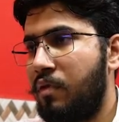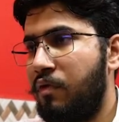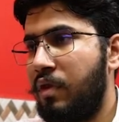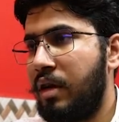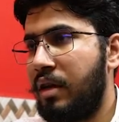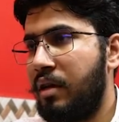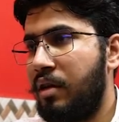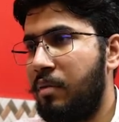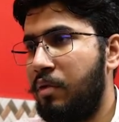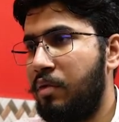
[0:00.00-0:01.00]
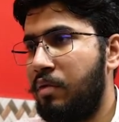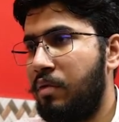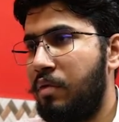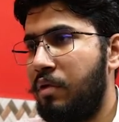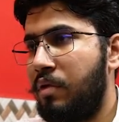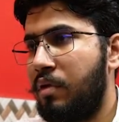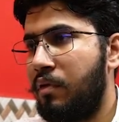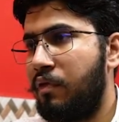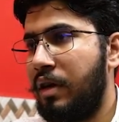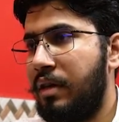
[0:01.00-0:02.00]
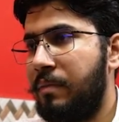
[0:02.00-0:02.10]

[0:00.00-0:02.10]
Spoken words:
y w y.